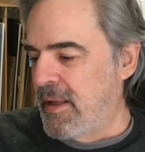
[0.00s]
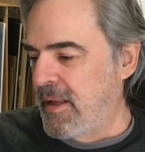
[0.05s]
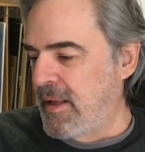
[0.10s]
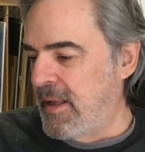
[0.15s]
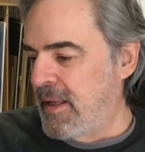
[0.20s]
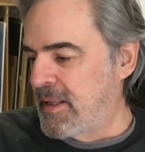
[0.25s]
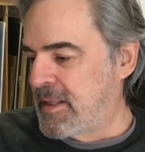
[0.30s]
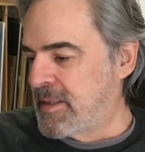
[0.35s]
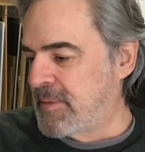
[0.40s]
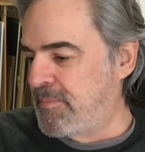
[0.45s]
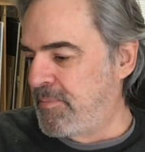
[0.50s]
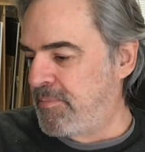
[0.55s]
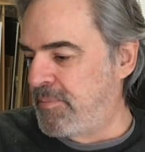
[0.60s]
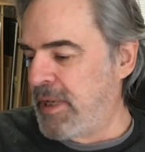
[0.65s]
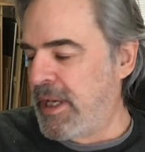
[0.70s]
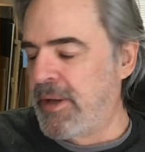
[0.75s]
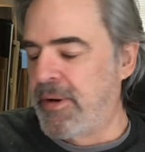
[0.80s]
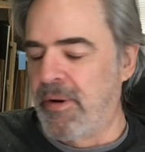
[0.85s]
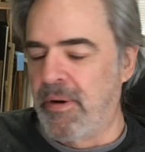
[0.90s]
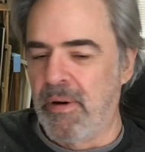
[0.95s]
it's
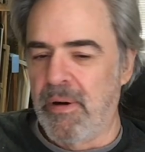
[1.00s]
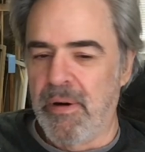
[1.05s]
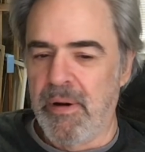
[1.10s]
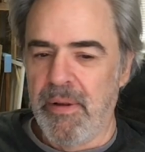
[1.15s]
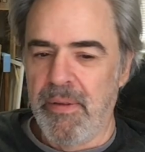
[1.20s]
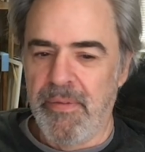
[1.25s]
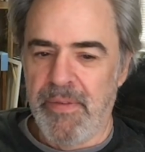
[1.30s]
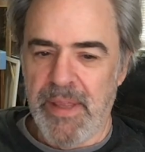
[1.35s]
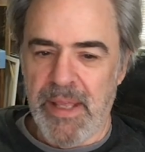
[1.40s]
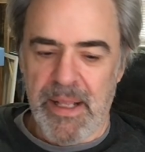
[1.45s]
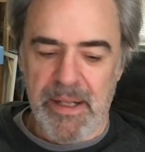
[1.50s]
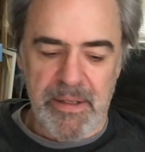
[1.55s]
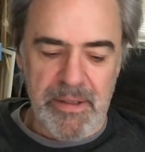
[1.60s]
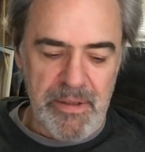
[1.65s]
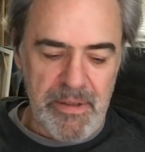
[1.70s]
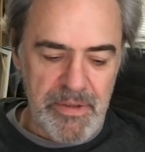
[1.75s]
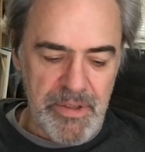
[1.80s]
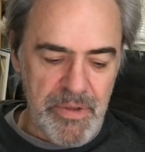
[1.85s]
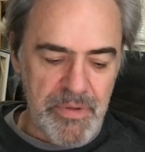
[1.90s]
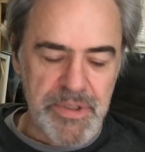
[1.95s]
better than
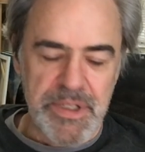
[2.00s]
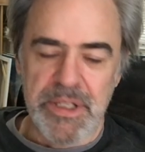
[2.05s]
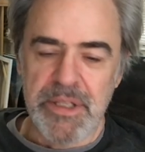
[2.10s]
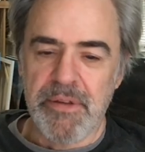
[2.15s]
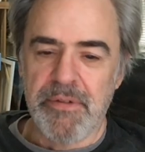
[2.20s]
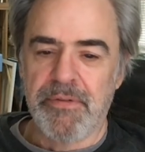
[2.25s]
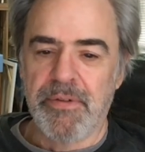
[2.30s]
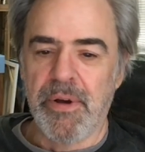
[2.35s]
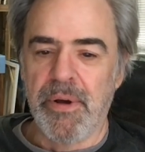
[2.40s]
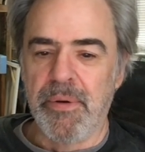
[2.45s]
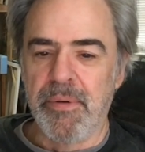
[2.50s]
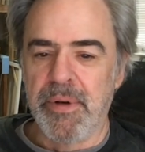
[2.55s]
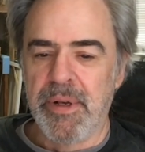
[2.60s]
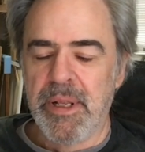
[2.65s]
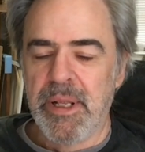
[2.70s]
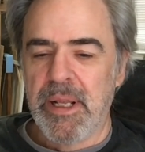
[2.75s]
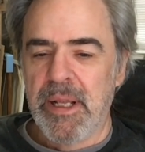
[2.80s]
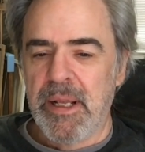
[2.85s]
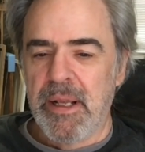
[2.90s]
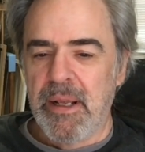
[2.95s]
using the phone,
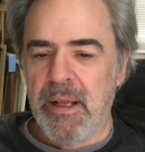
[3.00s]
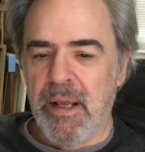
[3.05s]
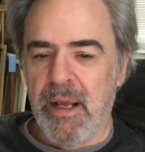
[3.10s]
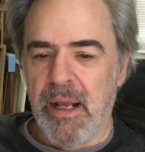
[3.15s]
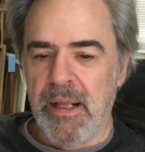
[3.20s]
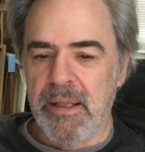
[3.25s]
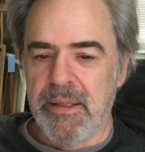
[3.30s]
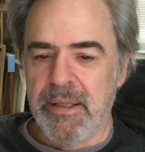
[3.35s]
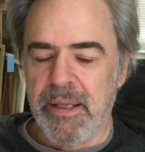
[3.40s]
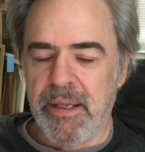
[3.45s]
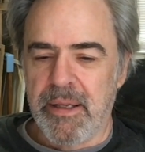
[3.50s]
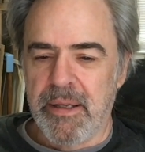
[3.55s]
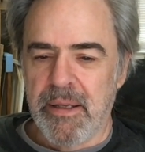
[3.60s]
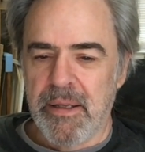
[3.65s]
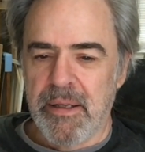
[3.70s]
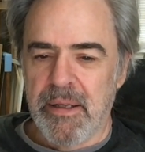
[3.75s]
I think.